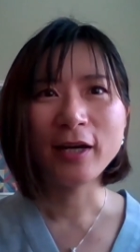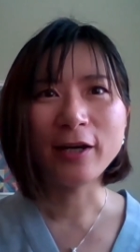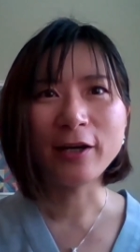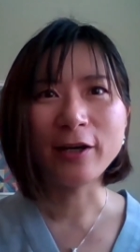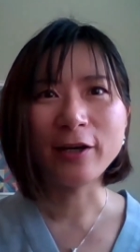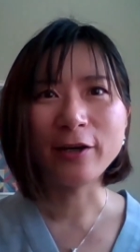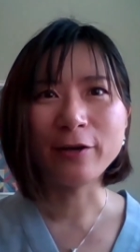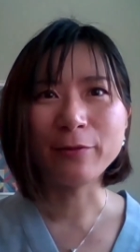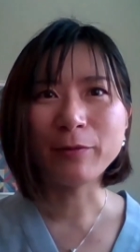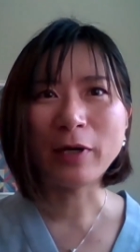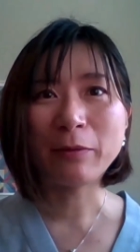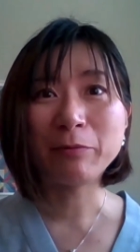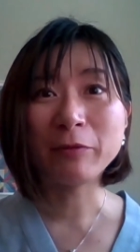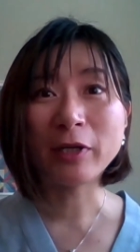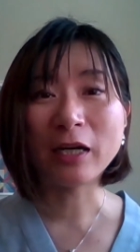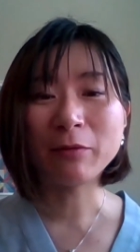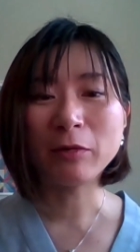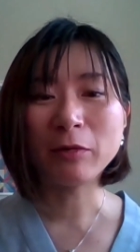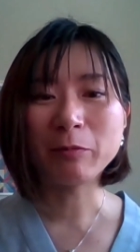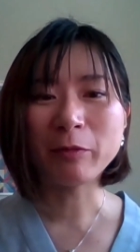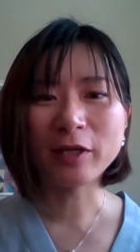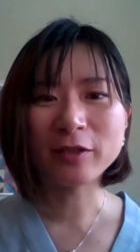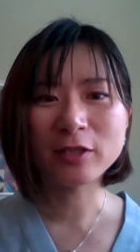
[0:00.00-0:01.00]
Um, I'm
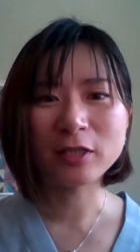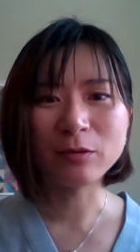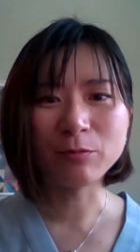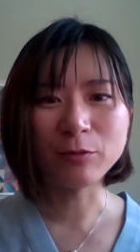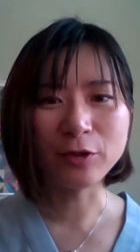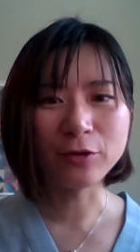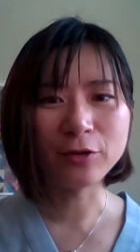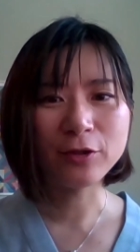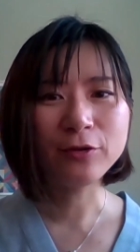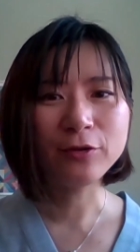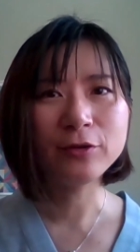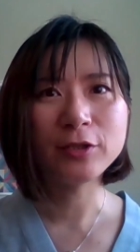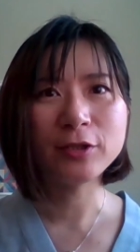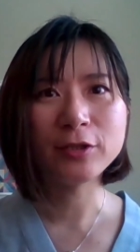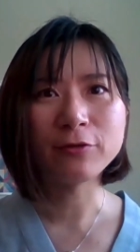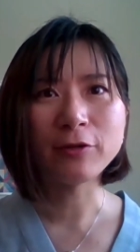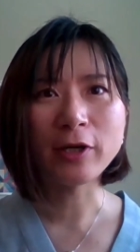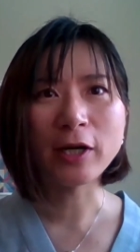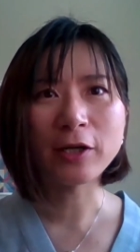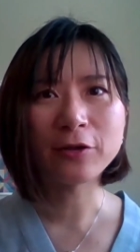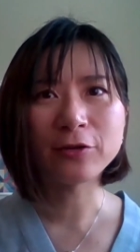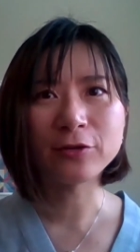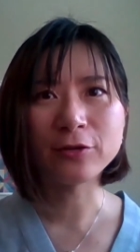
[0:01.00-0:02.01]
Nami Matsumoto, the
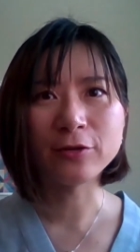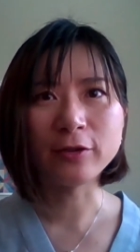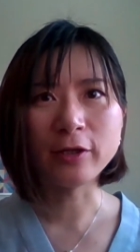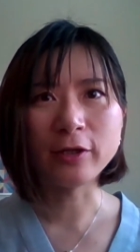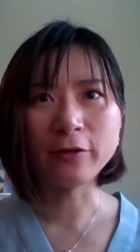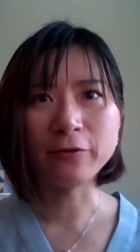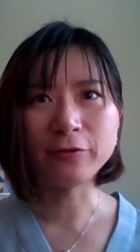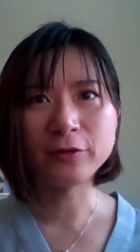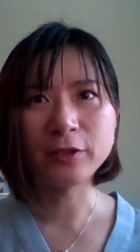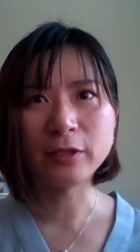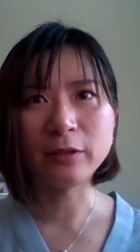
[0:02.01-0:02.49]
Director of